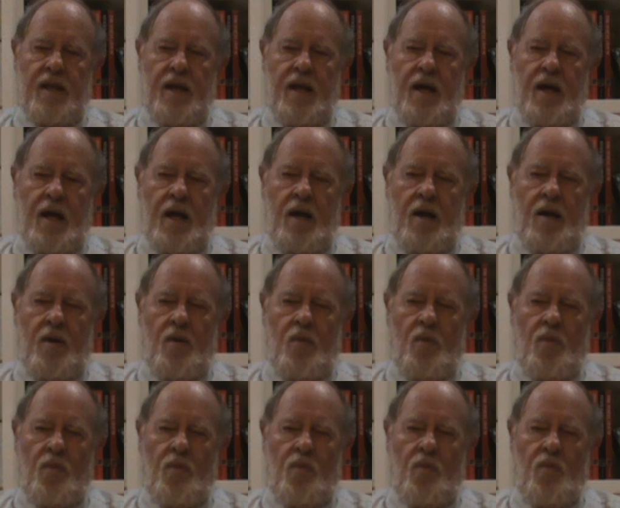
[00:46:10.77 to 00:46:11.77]

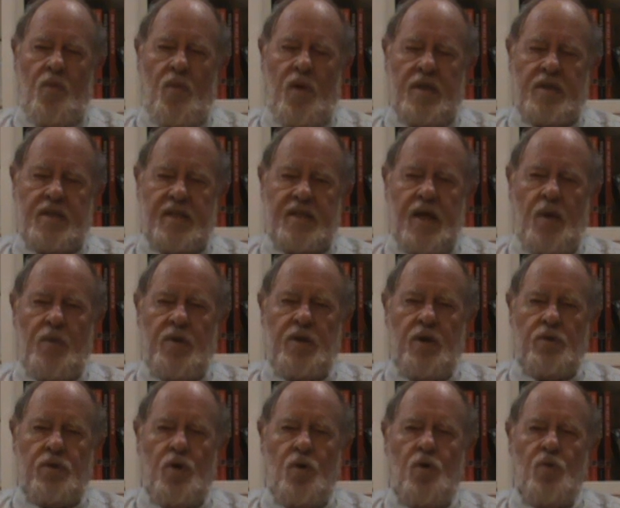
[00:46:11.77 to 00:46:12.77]
as I say, we
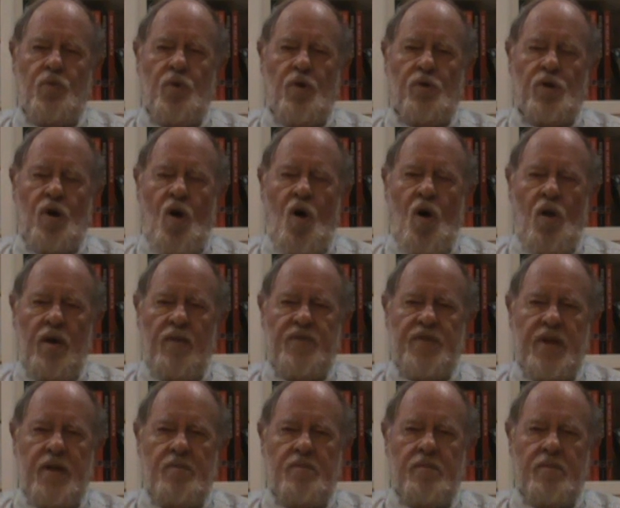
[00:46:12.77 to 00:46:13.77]
don't know who wrote all of
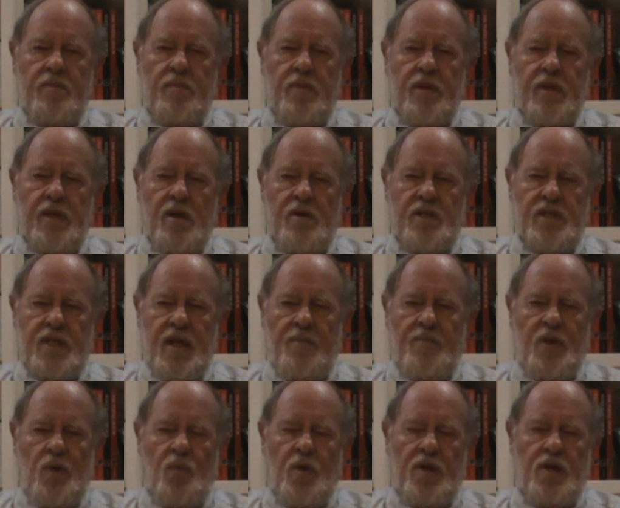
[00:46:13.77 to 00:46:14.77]
them. There's some
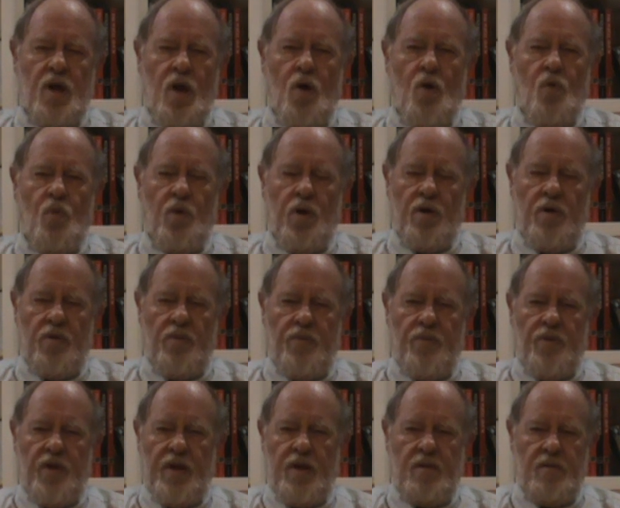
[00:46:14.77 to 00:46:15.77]
that we know were
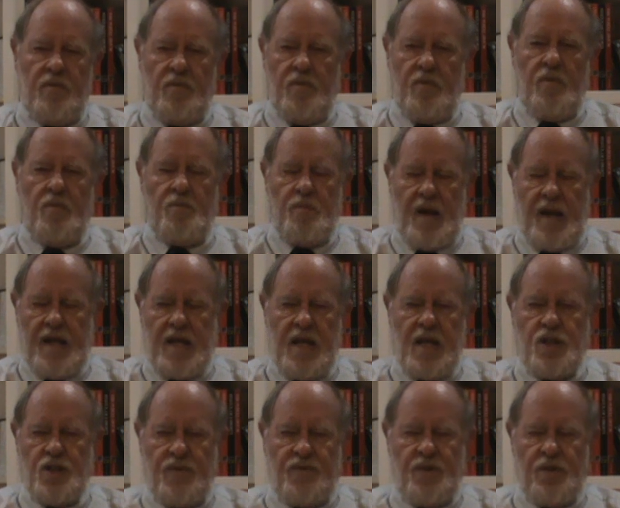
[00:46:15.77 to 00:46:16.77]
written by
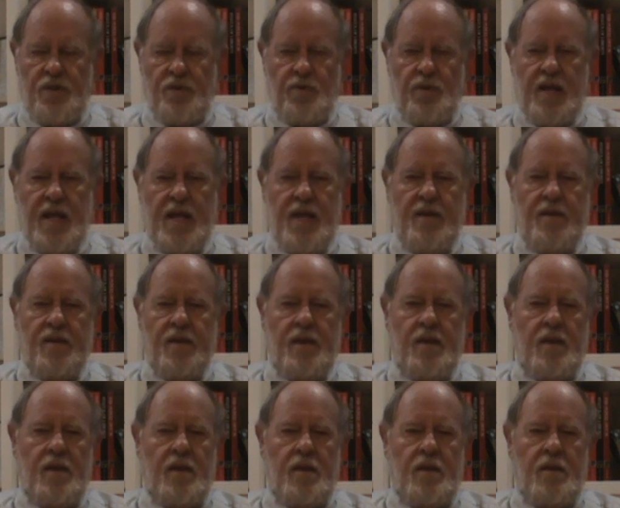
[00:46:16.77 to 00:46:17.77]
each of the 3.
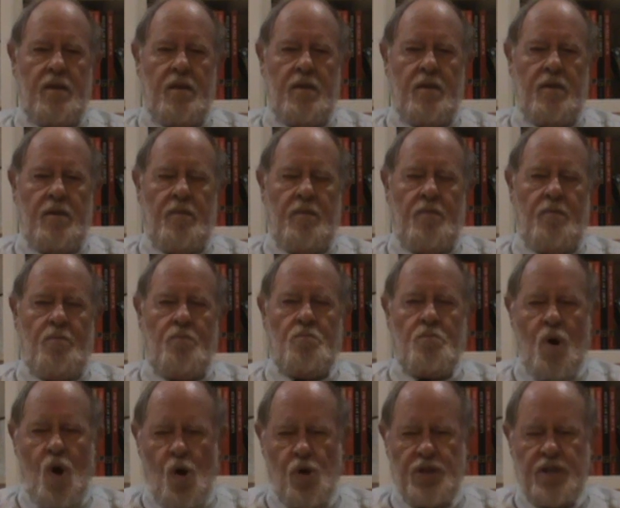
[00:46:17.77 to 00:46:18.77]

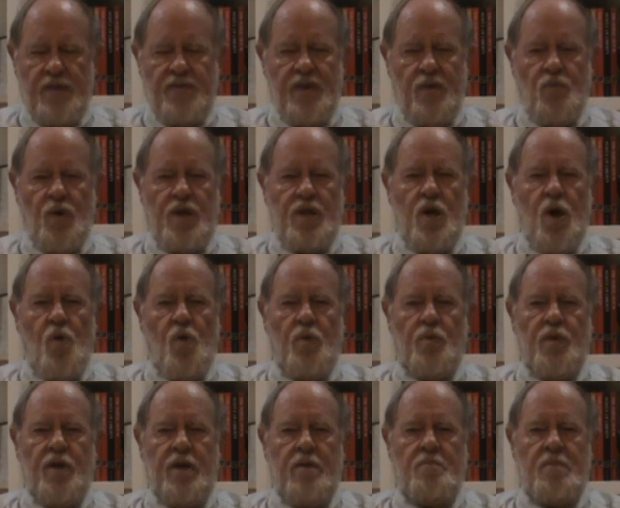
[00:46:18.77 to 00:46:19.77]
Most of them we know were
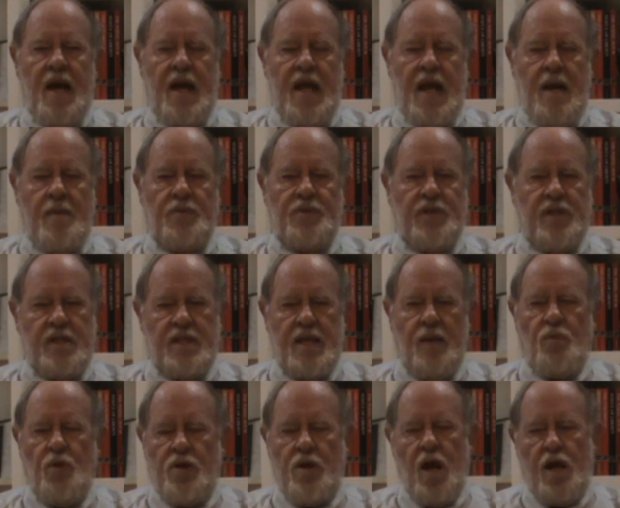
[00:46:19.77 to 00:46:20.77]
written by Hamilton.
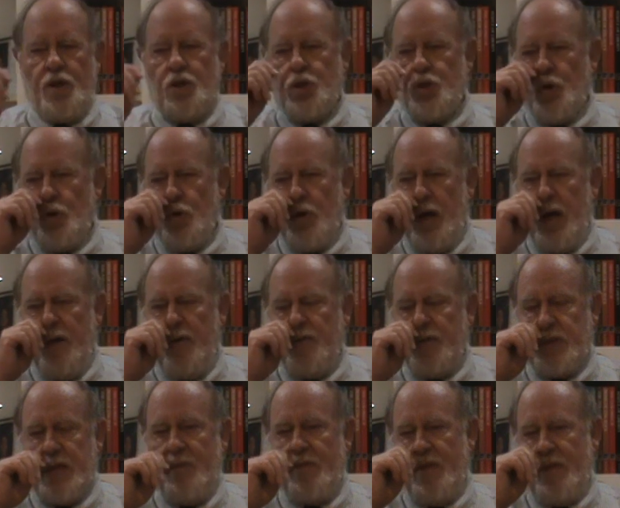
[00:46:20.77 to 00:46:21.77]
Some we're not sure of.
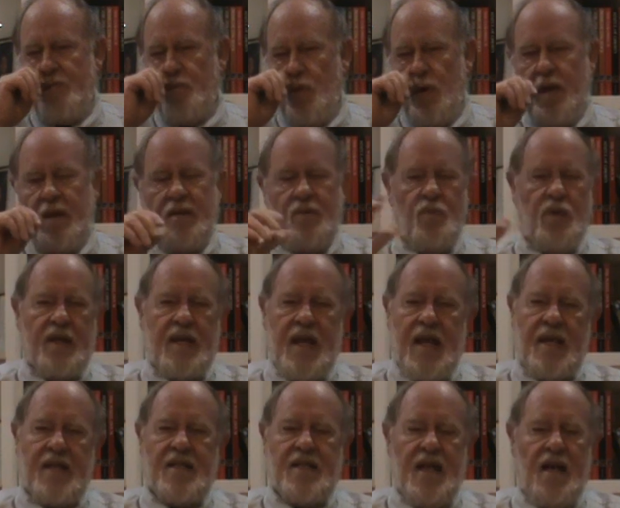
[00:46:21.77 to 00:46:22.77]
Some of them we
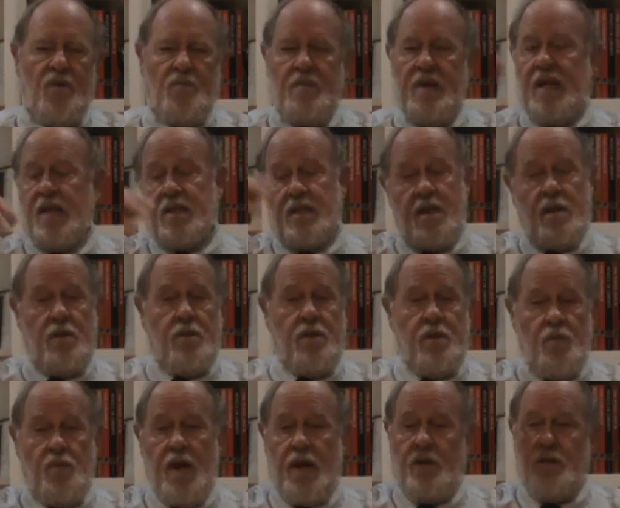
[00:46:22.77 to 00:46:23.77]
can't tell because
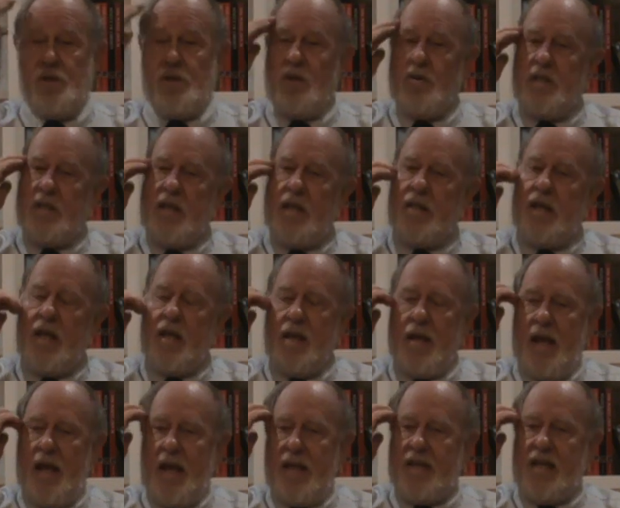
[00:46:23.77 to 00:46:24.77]
the records don't say,
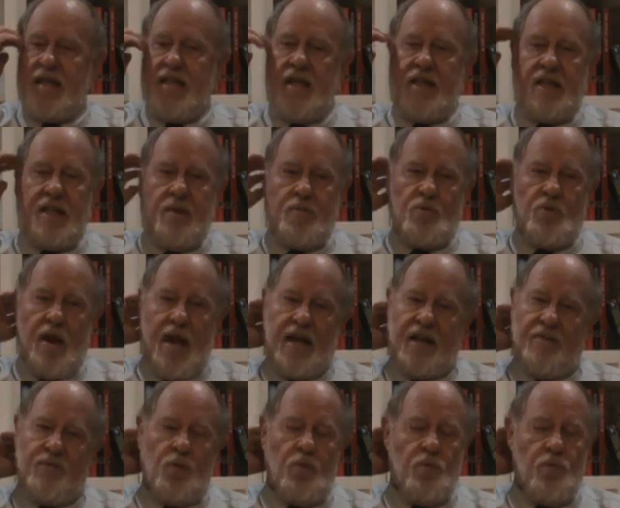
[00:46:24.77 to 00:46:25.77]
they didn't keep track
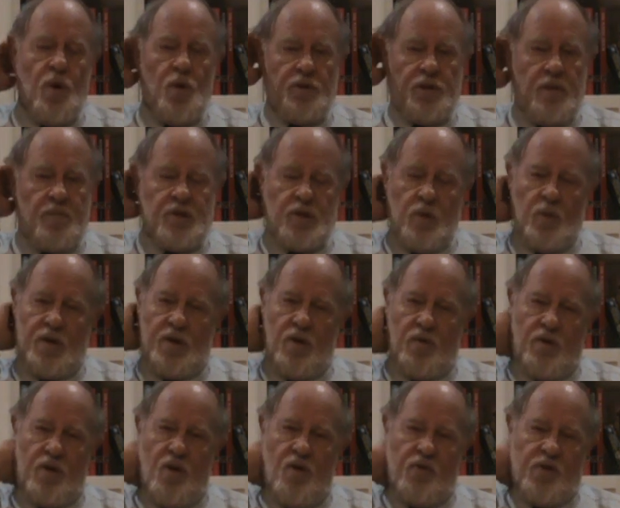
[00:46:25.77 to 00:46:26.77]
of who wrote them, so we
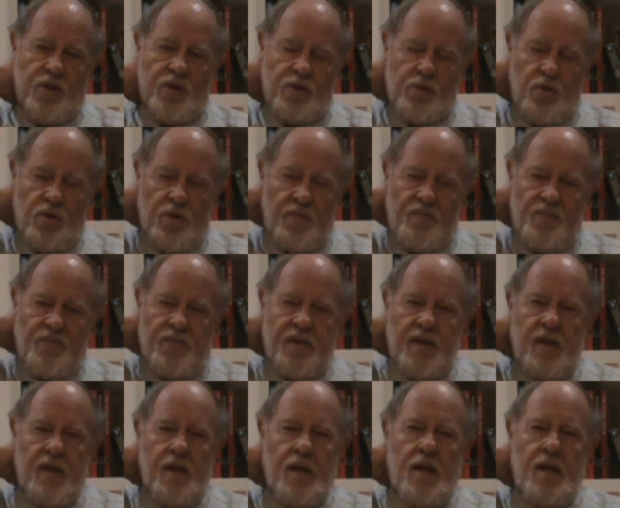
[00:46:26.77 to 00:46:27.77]
don't know for sure.
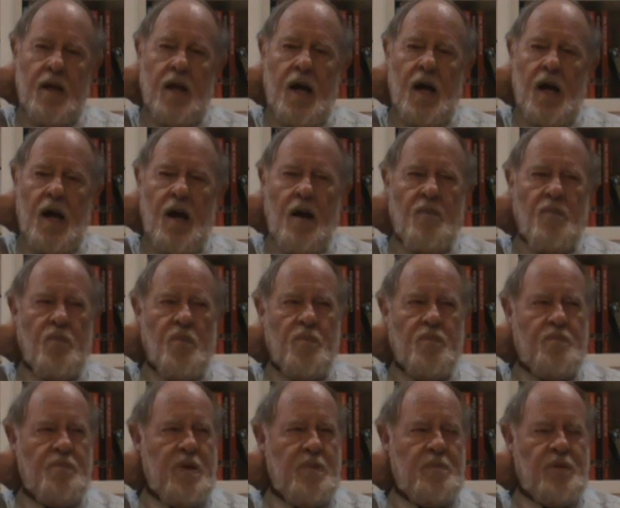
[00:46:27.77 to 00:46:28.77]

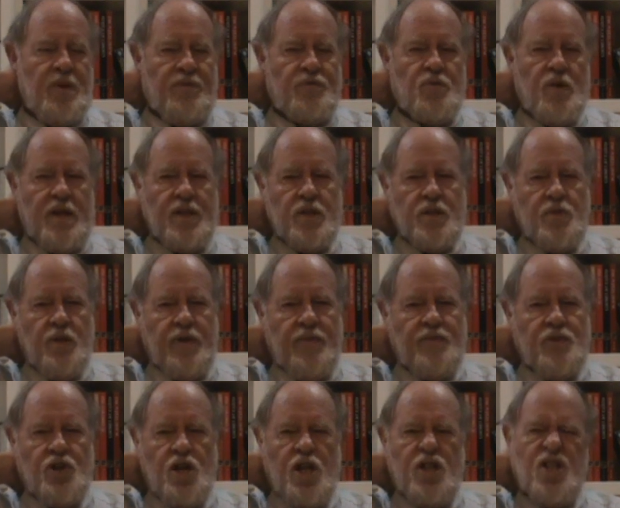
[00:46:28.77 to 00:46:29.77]
People have tried to sort
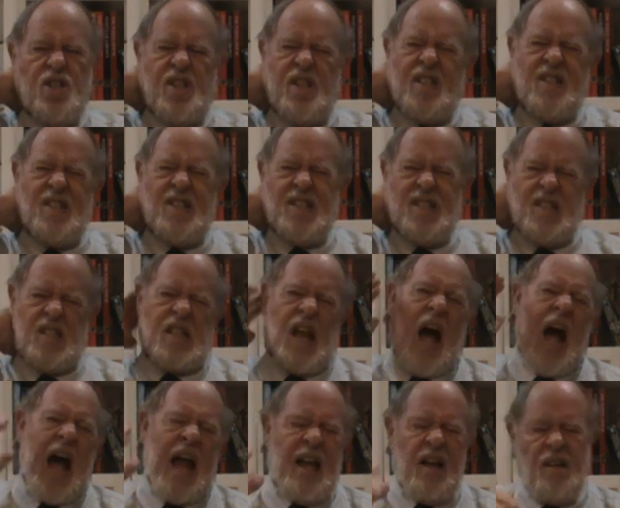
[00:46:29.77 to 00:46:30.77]
of judge the
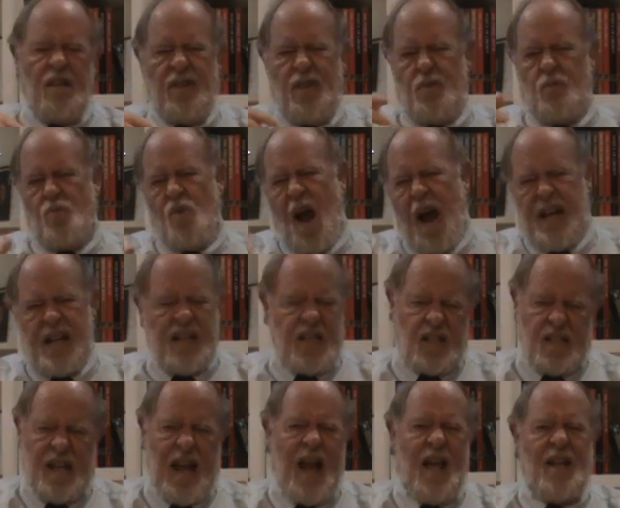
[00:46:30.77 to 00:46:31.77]
style, the writing
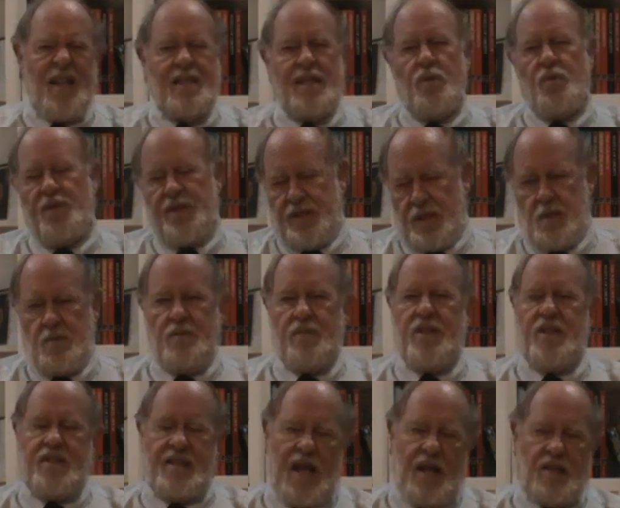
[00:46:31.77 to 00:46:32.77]
style, and say, well,
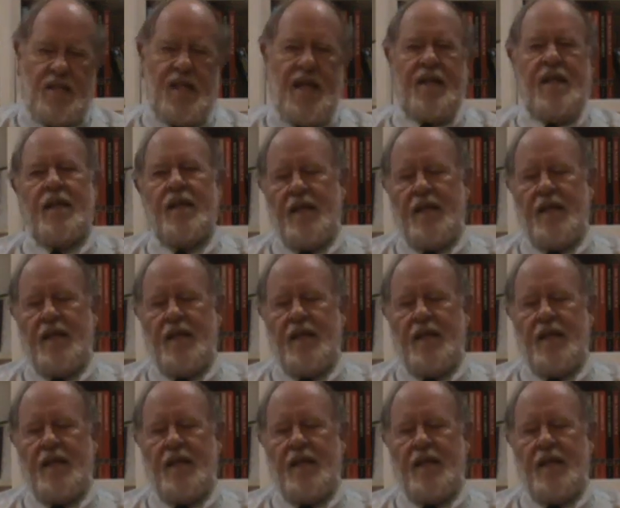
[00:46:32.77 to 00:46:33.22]
this sounds like